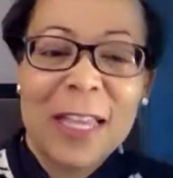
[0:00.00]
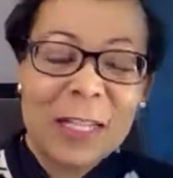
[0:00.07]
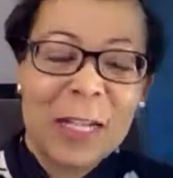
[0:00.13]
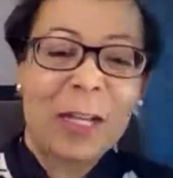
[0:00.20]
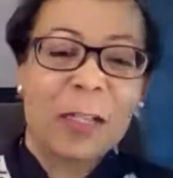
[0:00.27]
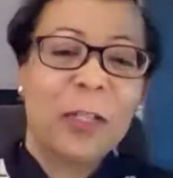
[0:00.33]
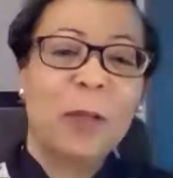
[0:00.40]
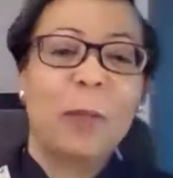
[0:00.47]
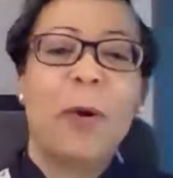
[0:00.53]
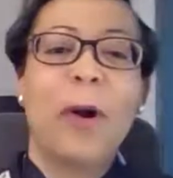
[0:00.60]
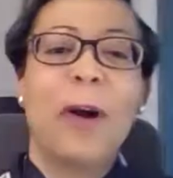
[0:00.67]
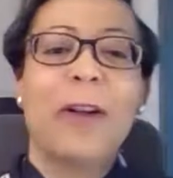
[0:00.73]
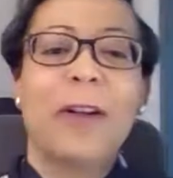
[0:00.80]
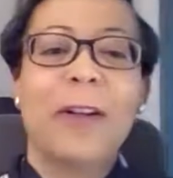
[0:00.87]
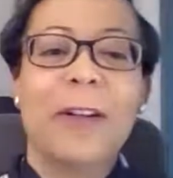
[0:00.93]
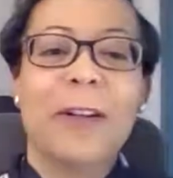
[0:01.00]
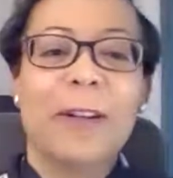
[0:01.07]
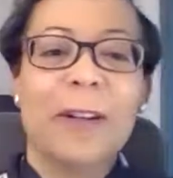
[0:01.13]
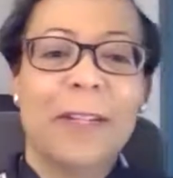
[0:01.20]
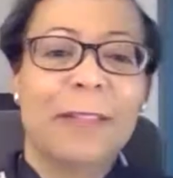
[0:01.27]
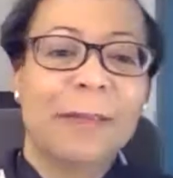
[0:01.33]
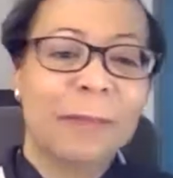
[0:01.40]
Dr.
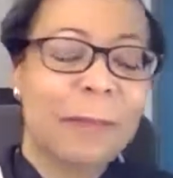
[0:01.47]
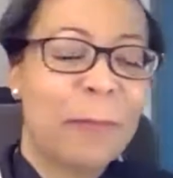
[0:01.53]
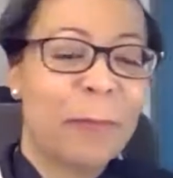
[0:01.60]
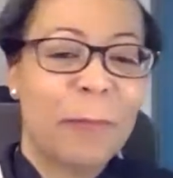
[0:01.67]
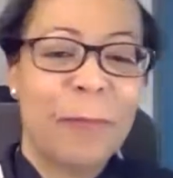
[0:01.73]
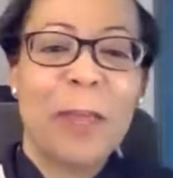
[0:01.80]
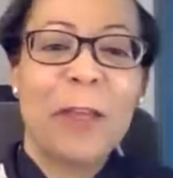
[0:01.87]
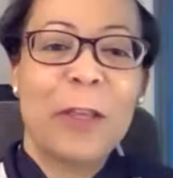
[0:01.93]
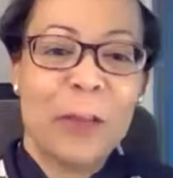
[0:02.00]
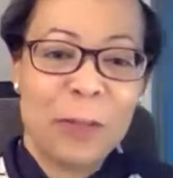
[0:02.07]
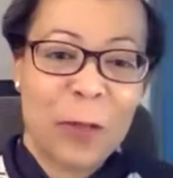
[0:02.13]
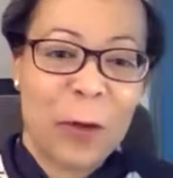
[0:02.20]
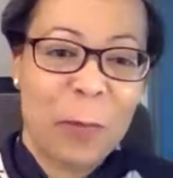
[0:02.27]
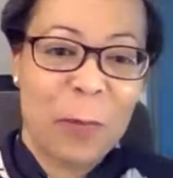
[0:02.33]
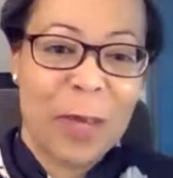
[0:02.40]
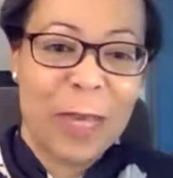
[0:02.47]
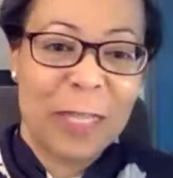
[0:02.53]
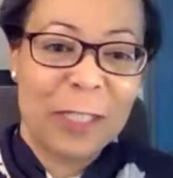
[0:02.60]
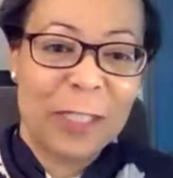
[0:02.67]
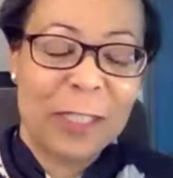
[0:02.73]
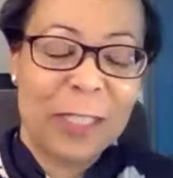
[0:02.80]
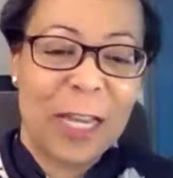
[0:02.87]
Parker, thank you so
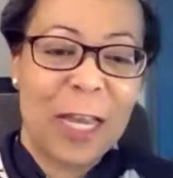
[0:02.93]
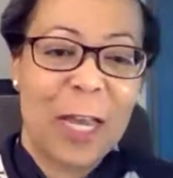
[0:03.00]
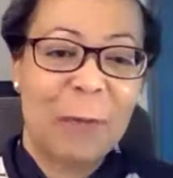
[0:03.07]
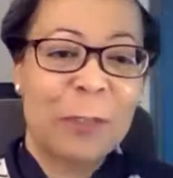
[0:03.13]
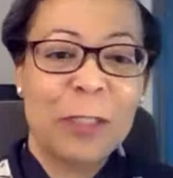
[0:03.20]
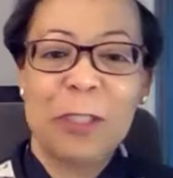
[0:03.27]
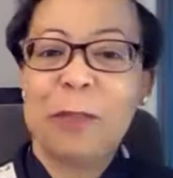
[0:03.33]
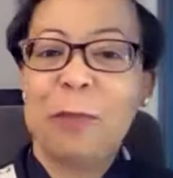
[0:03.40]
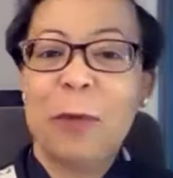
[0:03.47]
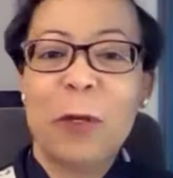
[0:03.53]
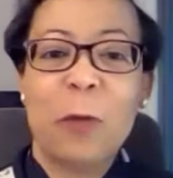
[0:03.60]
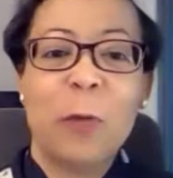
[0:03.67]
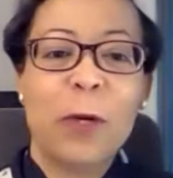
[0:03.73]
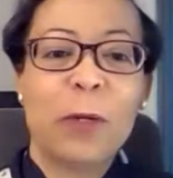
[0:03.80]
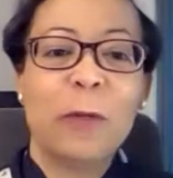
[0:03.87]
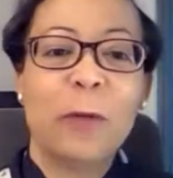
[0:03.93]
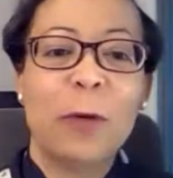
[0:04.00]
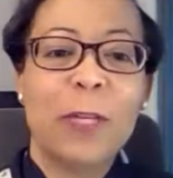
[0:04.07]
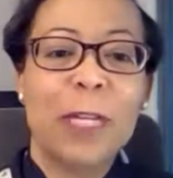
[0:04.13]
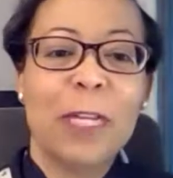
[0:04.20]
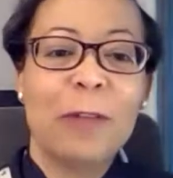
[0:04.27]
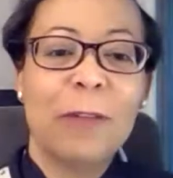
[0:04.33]
much. This has been a wonderful
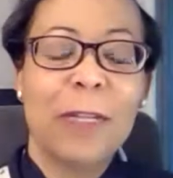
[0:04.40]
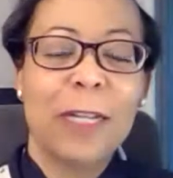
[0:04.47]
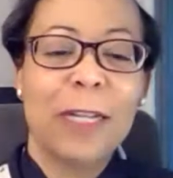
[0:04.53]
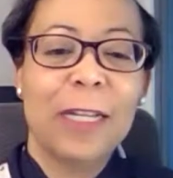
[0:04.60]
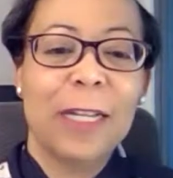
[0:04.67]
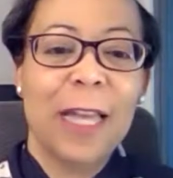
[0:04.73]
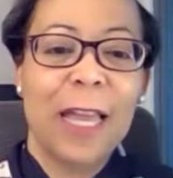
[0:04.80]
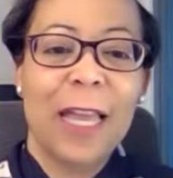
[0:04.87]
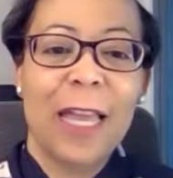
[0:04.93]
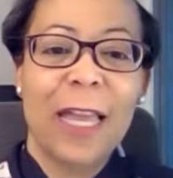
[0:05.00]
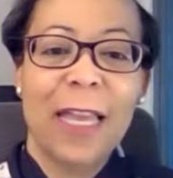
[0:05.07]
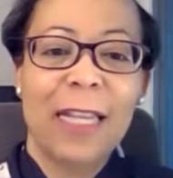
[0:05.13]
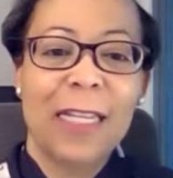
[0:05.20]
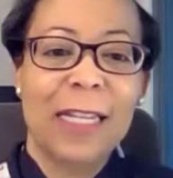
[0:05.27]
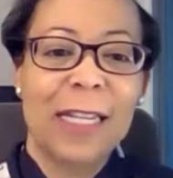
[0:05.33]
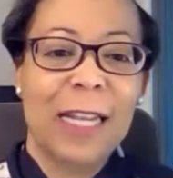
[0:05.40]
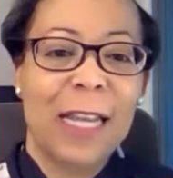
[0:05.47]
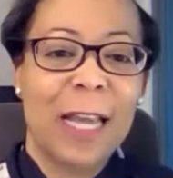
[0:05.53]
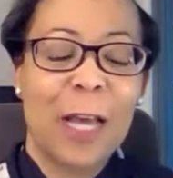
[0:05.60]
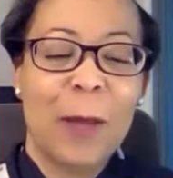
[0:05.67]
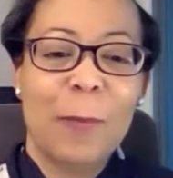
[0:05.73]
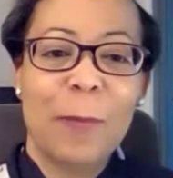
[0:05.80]
evening, and
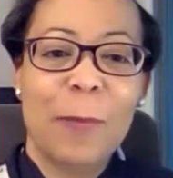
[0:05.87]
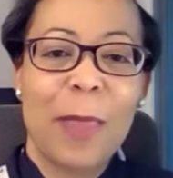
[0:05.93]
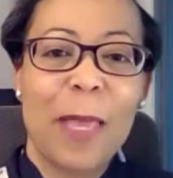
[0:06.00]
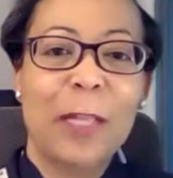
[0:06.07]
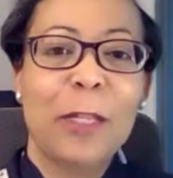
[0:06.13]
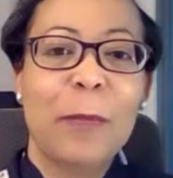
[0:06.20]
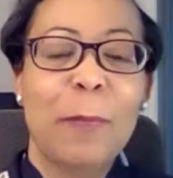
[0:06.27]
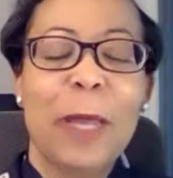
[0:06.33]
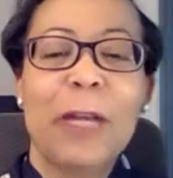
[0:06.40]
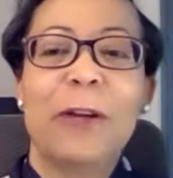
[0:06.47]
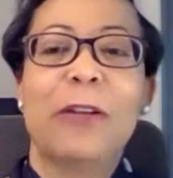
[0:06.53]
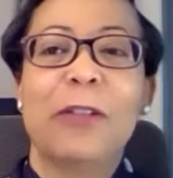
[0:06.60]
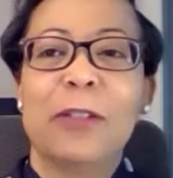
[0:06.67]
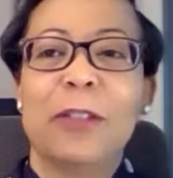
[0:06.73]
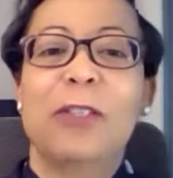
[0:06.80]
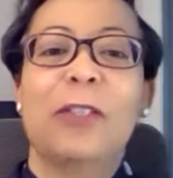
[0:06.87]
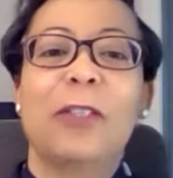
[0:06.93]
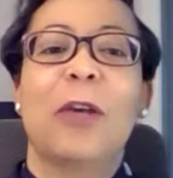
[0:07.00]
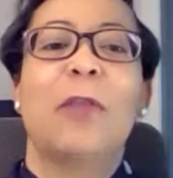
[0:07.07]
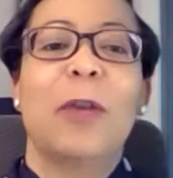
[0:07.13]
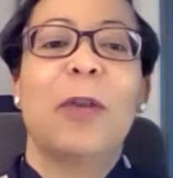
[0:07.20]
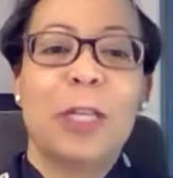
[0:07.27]
Ella Baker is just
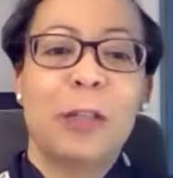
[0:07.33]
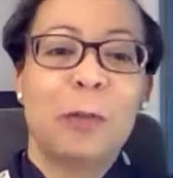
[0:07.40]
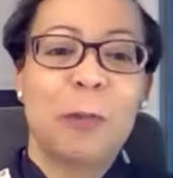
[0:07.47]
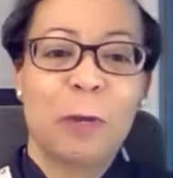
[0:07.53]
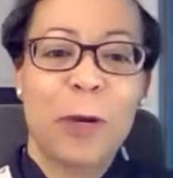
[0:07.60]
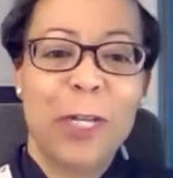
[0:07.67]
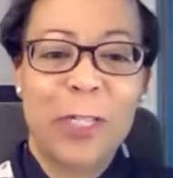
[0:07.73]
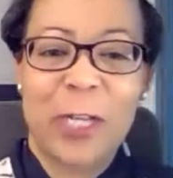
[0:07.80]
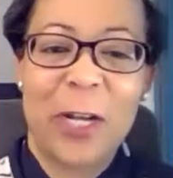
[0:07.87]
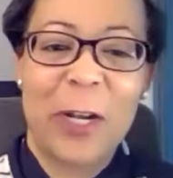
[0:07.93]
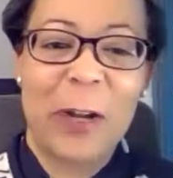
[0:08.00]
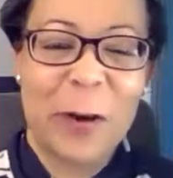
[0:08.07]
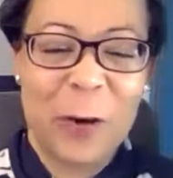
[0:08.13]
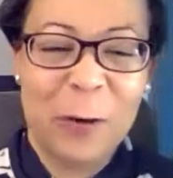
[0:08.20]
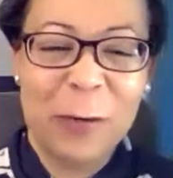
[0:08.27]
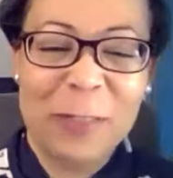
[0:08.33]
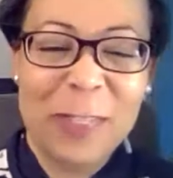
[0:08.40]
so inspirational.